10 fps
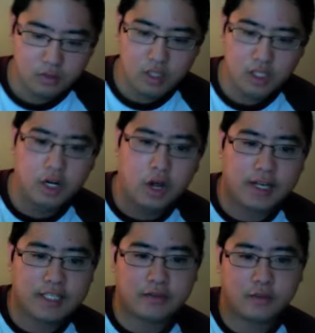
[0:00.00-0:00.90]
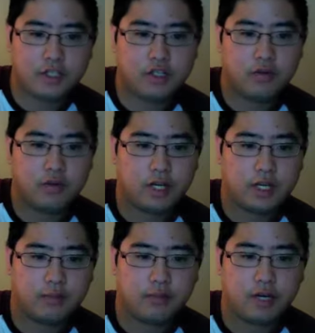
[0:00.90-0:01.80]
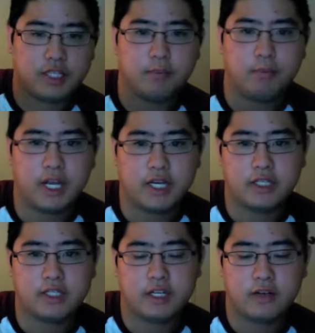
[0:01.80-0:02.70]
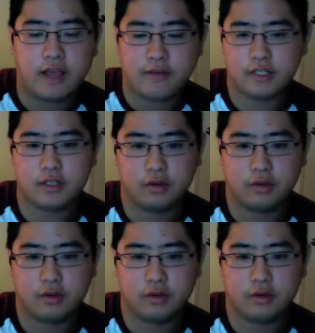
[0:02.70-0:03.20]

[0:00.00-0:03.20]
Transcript: I just have to reach over and press a button instead of having to